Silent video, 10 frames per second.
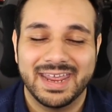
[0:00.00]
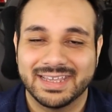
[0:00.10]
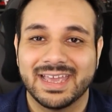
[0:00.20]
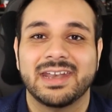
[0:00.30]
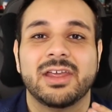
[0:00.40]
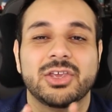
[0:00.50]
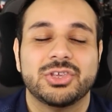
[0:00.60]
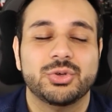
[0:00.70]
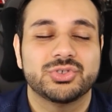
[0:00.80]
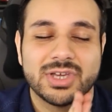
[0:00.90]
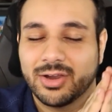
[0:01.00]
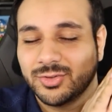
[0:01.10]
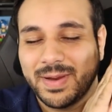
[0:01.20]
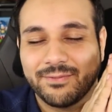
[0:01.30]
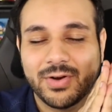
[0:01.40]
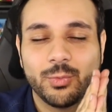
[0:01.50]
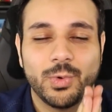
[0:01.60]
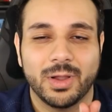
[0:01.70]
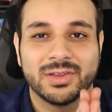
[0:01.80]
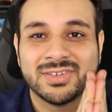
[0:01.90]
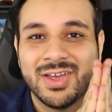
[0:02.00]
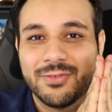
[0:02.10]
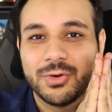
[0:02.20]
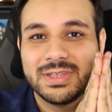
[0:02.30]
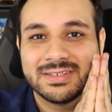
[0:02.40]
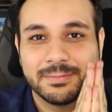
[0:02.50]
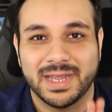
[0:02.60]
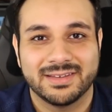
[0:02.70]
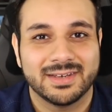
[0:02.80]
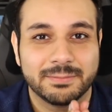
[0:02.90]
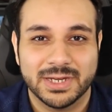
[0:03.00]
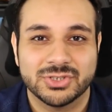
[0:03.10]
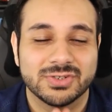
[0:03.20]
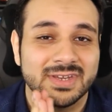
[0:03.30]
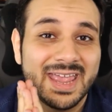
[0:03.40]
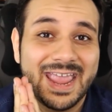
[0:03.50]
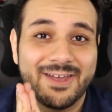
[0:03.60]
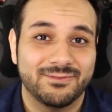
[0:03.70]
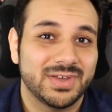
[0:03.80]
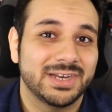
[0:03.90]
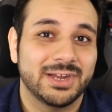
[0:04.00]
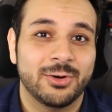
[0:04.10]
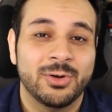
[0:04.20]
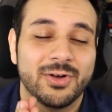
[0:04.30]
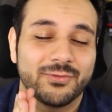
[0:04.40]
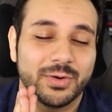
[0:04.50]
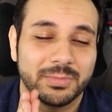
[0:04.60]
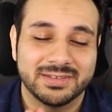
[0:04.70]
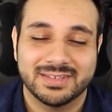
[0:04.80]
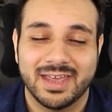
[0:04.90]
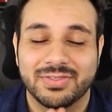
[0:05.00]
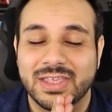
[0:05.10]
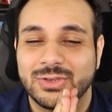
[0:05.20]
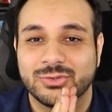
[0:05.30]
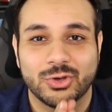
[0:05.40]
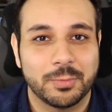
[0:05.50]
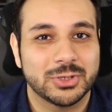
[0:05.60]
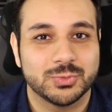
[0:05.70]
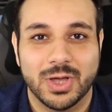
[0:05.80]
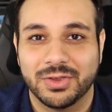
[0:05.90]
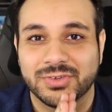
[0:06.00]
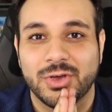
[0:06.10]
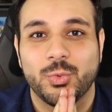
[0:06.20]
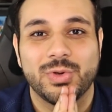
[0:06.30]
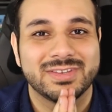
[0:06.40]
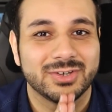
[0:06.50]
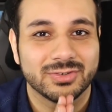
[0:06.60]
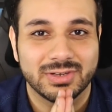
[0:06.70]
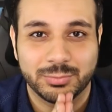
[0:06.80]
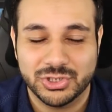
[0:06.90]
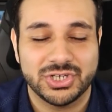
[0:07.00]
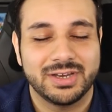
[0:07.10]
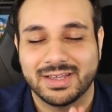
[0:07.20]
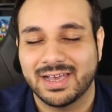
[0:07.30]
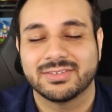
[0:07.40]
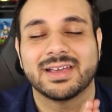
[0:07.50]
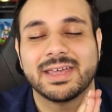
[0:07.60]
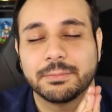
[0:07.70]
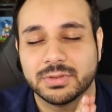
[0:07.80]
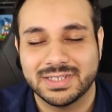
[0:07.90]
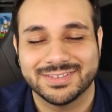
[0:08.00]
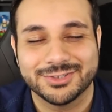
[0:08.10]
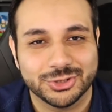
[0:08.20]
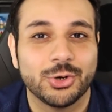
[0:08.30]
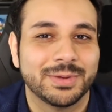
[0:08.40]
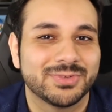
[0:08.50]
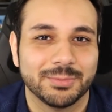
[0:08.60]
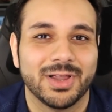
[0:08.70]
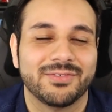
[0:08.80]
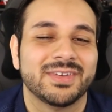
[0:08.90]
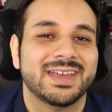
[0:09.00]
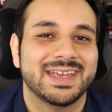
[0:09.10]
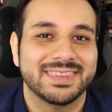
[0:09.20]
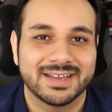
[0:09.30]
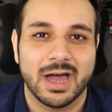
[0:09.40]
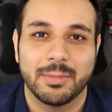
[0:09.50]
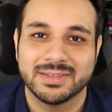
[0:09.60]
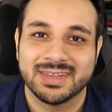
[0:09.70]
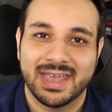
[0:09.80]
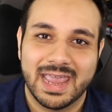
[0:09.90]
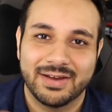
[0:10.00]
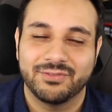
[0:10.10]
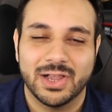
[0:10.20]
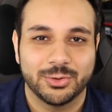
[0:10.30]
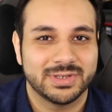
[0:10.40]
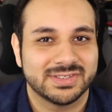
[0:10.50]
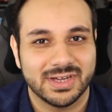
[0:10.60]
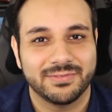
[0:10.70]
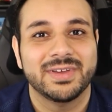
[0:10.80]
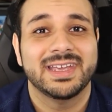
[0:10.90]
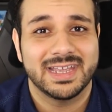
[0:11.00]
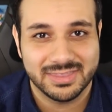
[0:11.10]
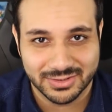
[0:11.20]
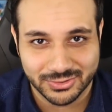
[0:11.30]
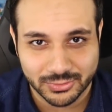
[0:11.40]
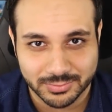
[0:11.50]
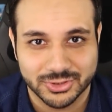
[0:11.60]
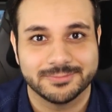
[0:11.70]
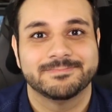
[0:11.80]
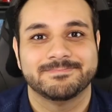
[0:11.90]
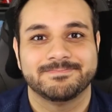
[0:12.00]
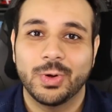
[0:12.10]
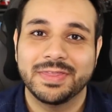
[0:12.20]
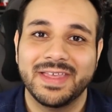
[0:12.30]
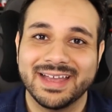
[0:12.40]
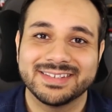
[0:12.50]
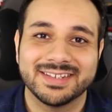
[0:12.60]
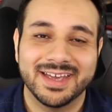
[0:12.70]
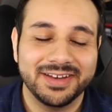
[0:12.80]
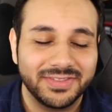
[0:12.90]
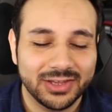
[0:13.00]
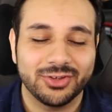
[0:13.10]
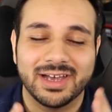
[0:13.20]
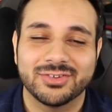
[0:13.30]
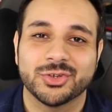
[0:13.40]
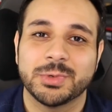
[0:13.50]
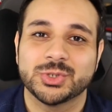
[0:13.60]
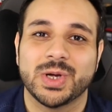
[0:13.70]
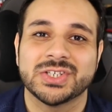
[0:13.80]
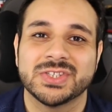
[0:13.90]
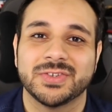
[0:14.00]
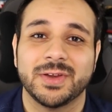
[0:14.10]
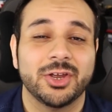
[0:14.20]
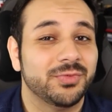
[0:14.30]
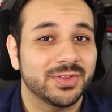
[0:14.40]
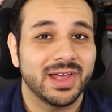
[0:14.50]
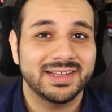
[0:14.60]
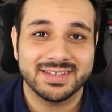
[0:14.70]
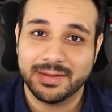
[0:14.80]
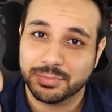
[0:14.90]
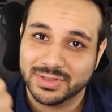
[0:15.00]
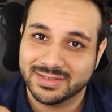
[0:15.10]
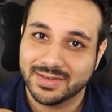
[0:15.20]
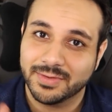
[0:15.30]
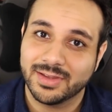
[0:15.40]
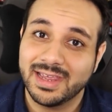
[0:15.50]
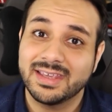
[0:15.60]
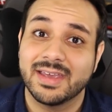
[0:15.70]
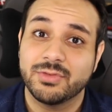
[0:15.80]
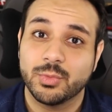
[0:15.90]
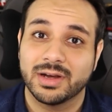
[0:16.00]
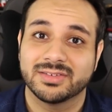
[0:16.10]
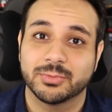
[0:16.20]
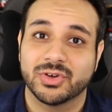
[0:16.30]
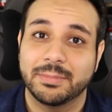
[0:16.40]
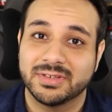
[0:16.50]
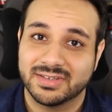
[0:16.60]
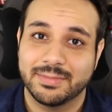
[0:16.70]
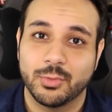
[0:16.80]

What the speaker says: and again, huge shout out to my friend Wallace for these amazing pictures and video from the set. Thank you so much, Wallace. We seriously appreciate it, guys. Again, please show him some love in the comments and follow his stuff in the description. With that said, thank you guys so much for watching this video. If you liked it, please leave a like. If you want to subscribe to stay